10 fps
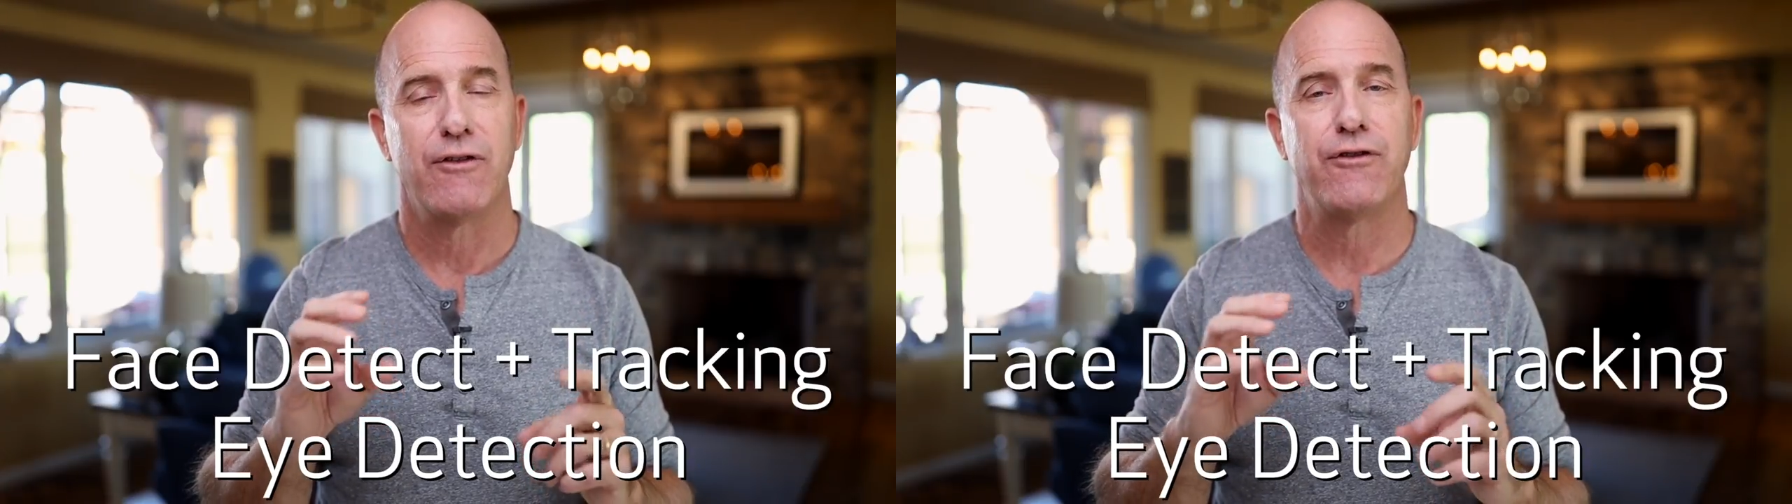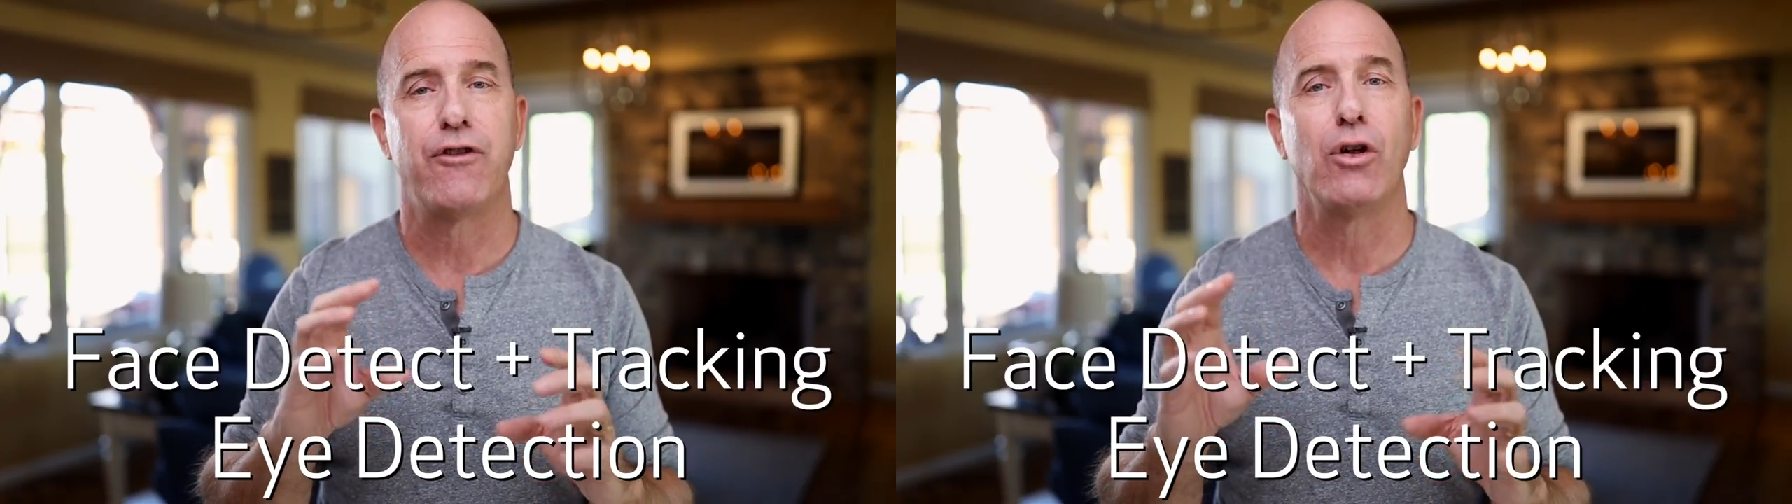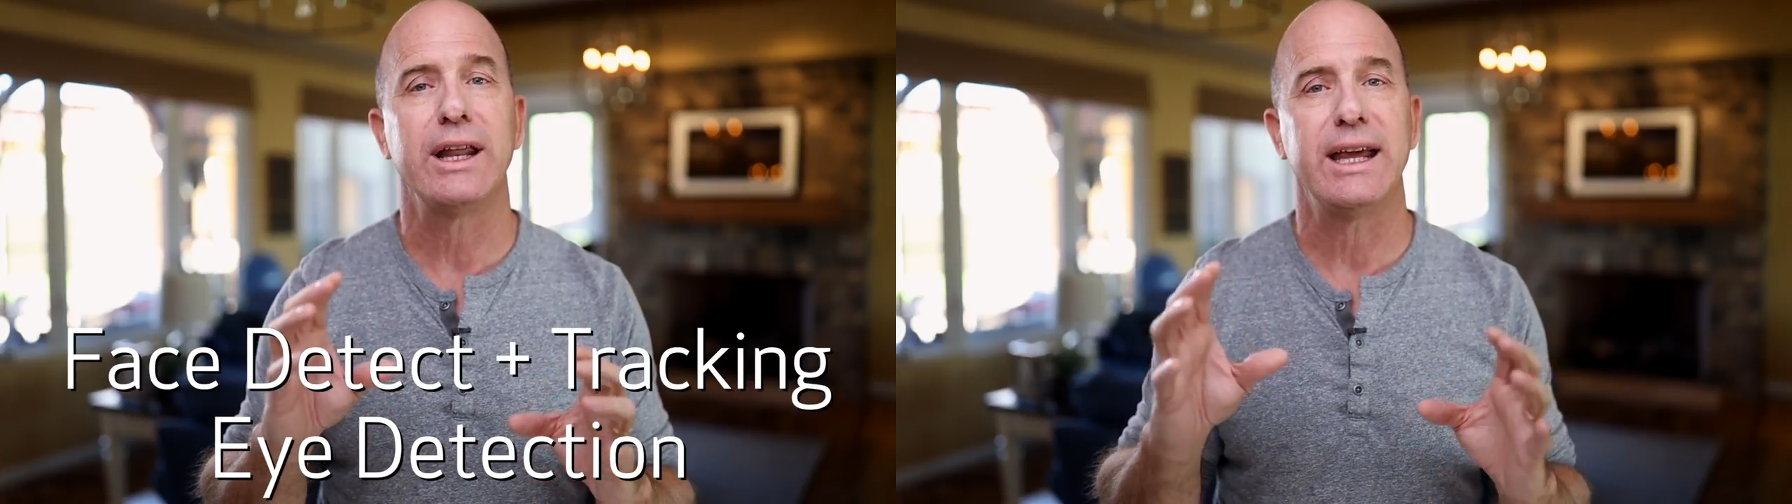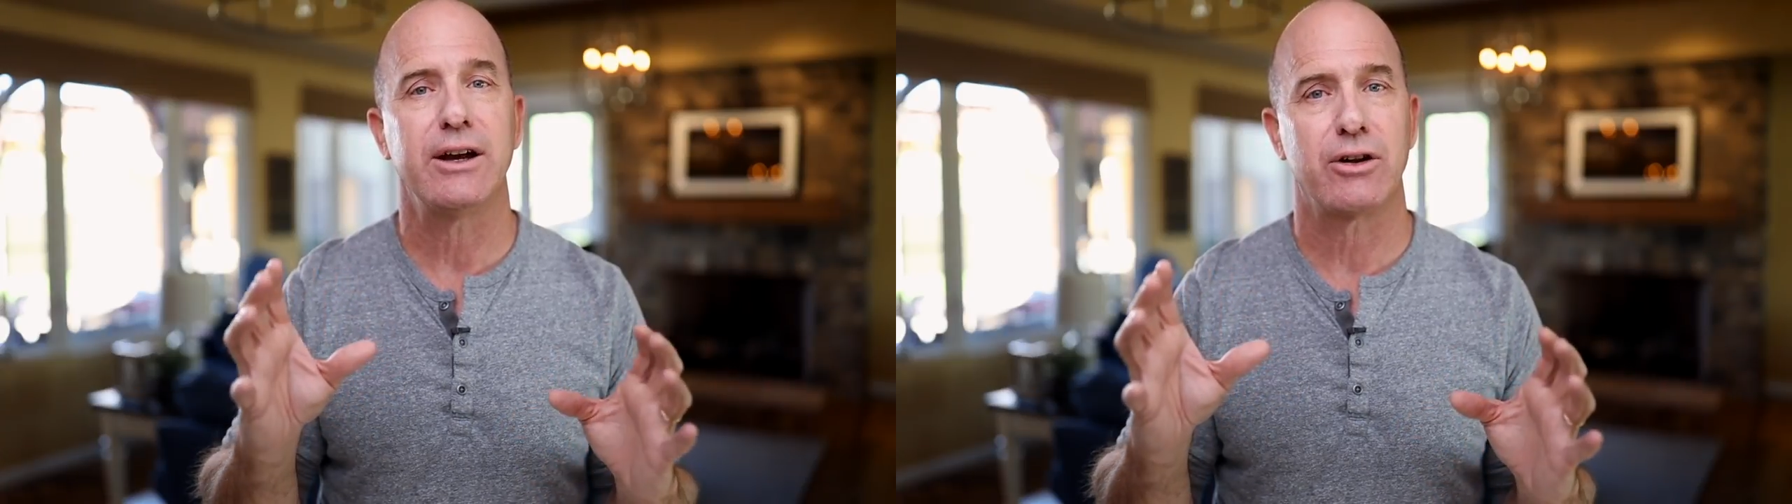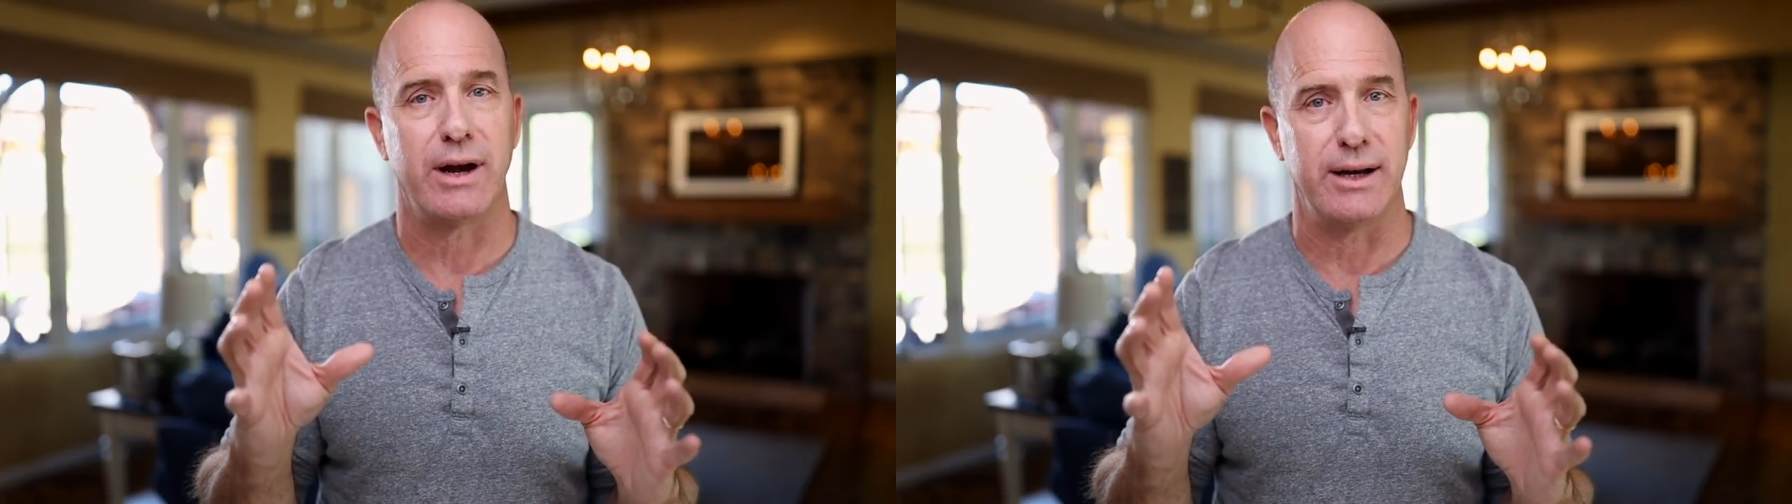fully
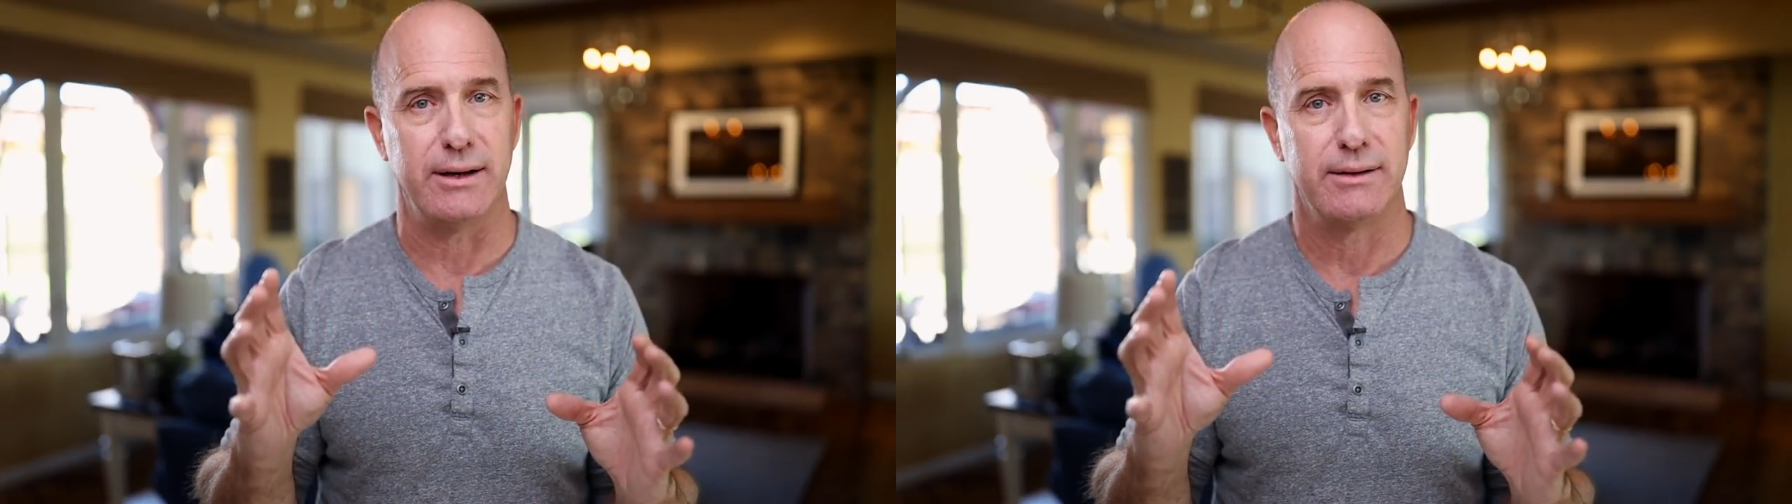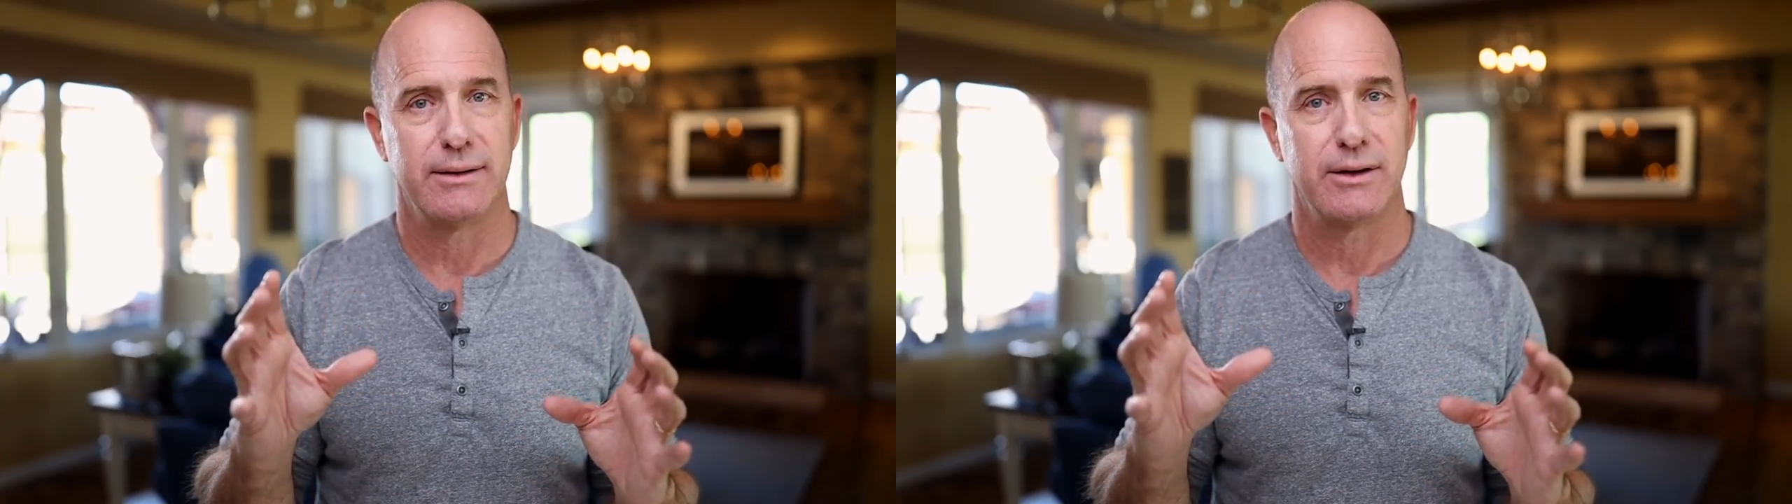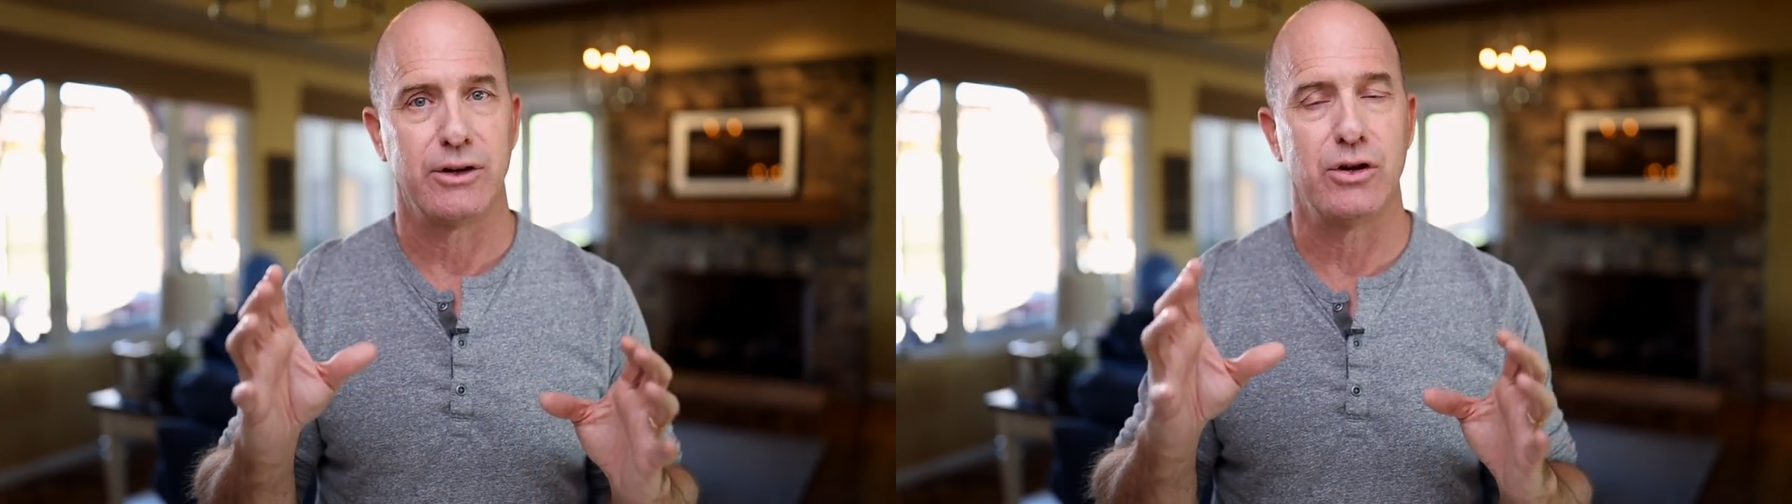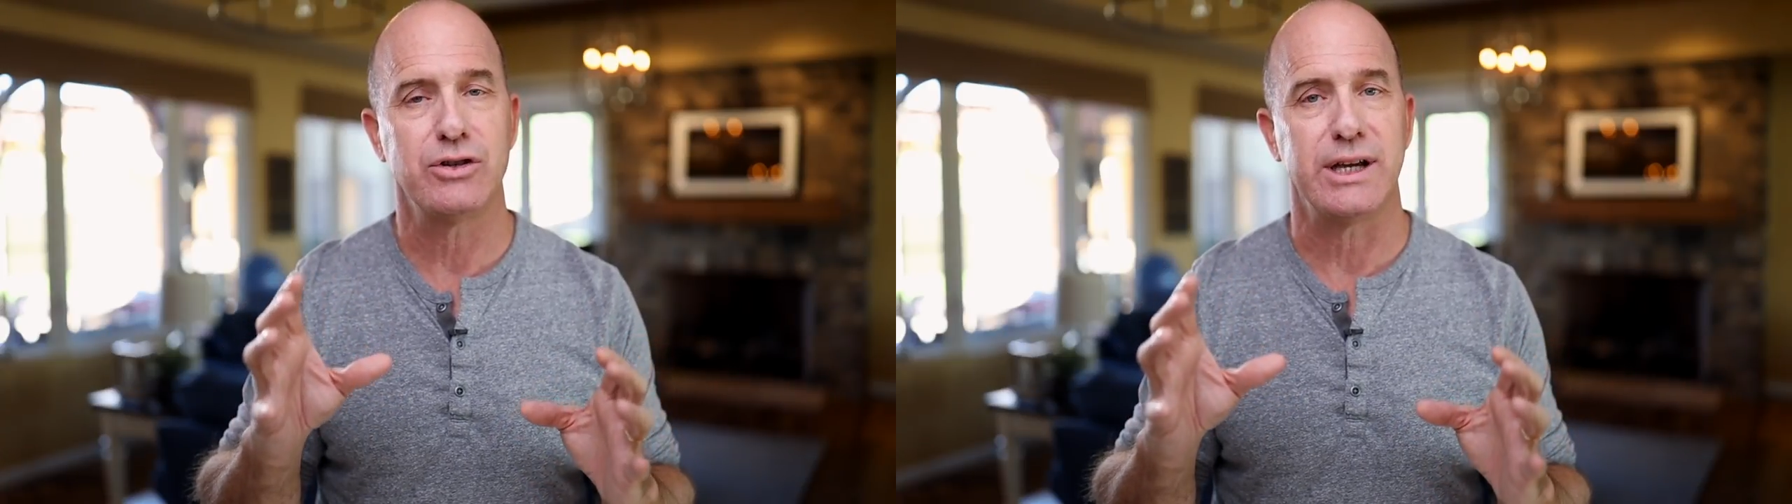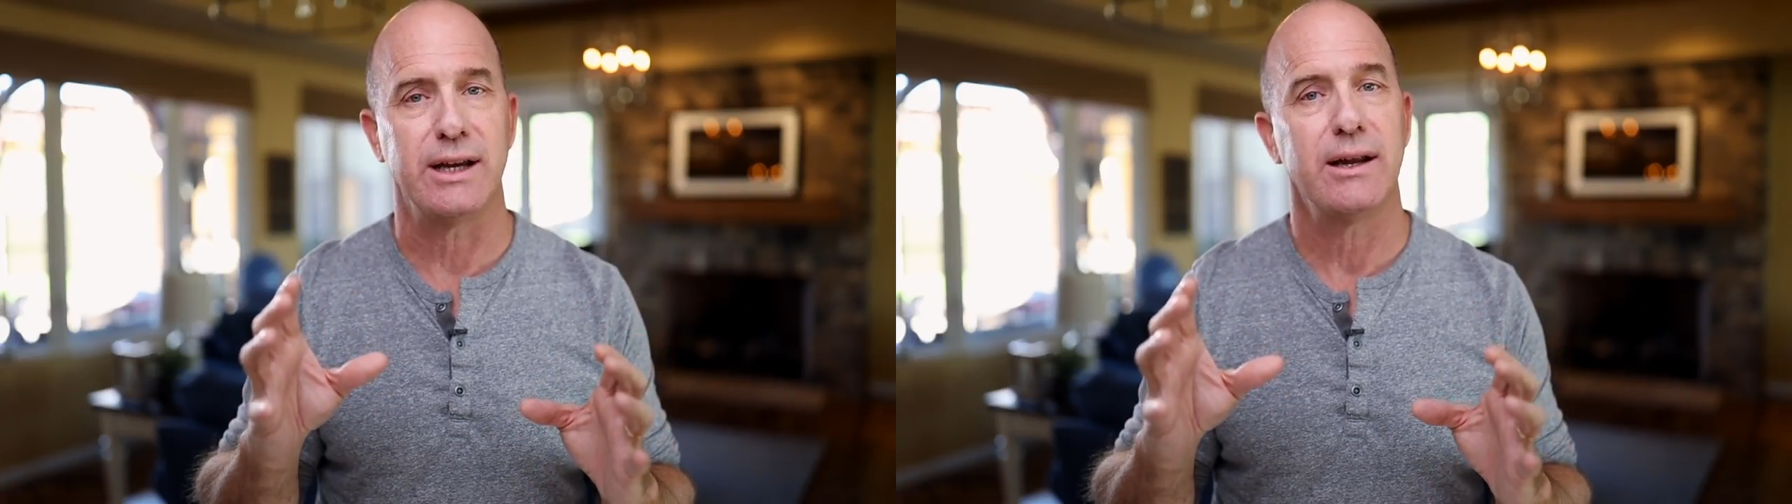integrated
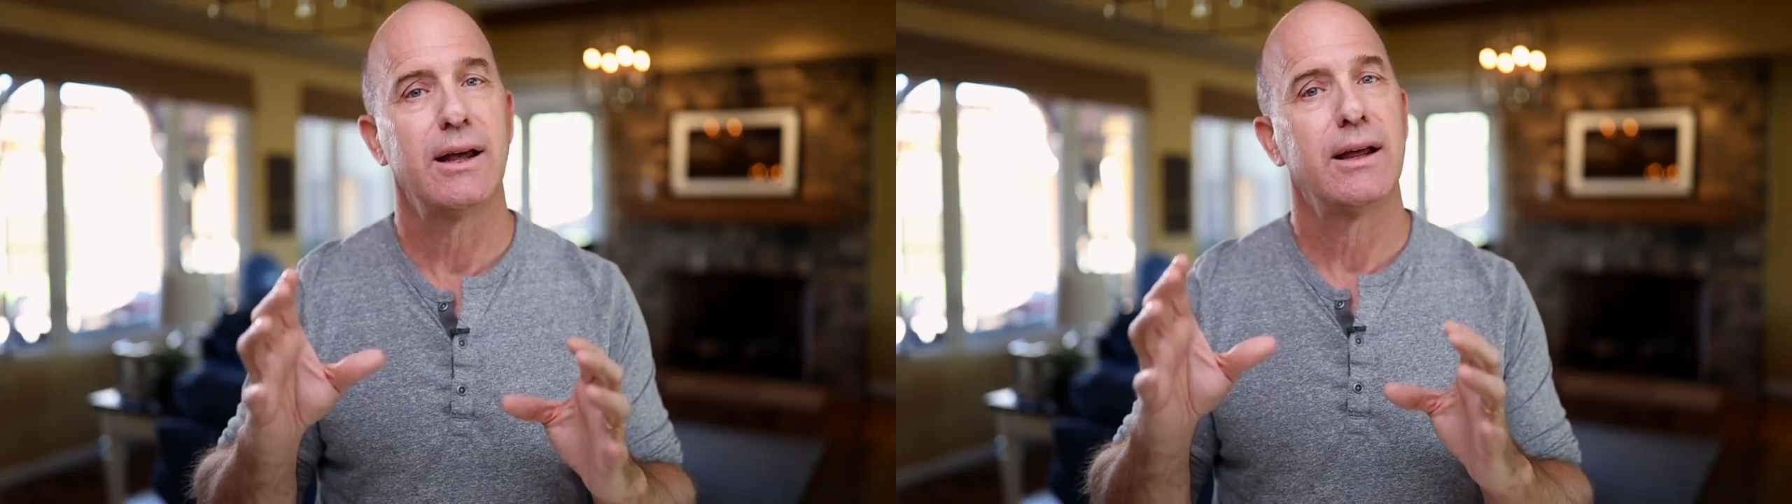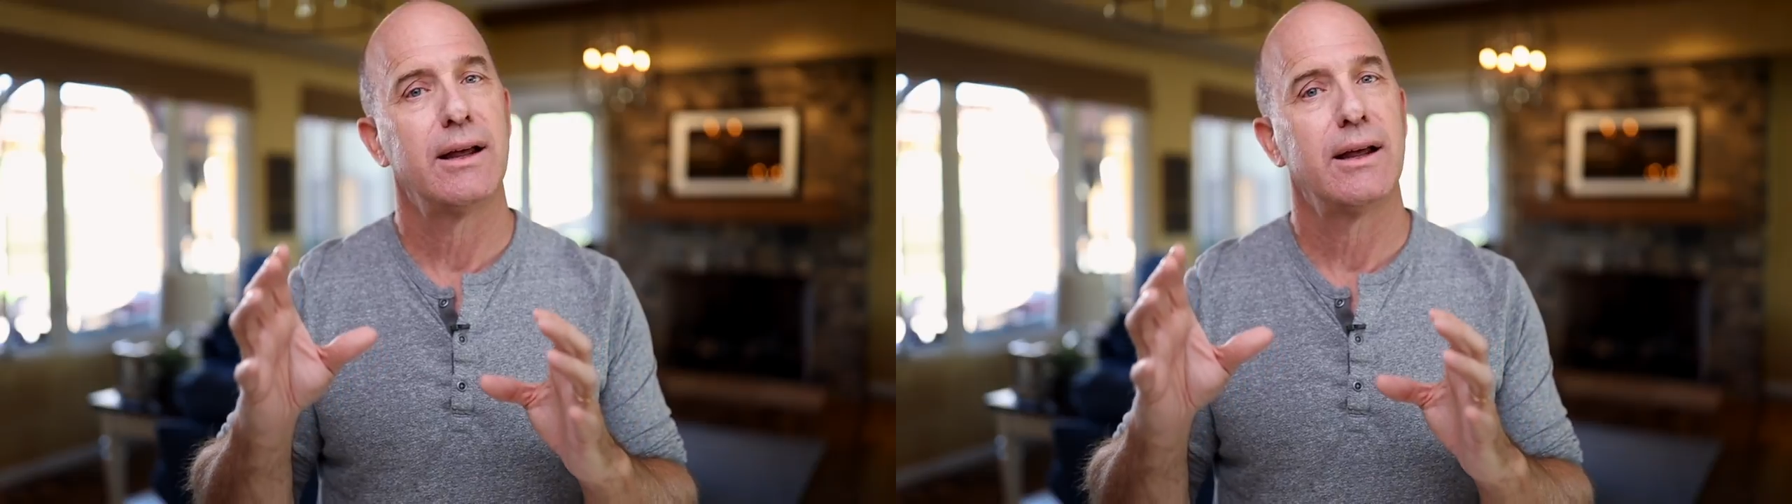using